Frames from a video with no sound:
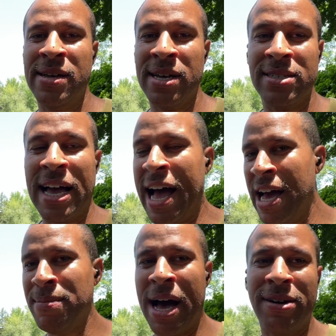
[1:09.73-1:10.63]
because
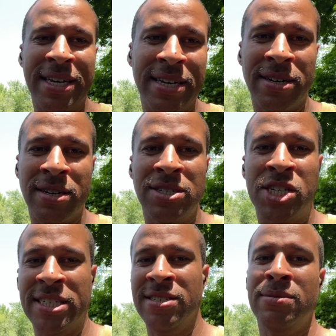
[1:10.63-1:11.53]
I'm out here
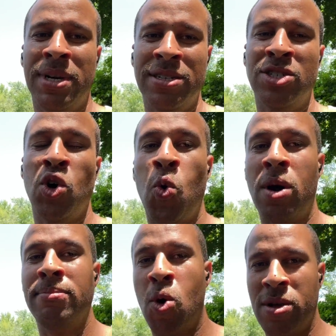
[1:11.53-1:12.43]
just as much
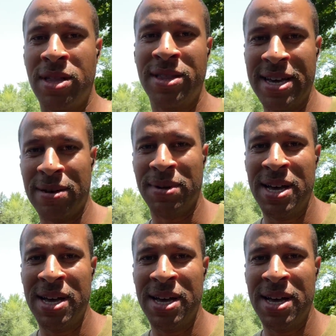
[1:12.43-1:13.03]
or more than them.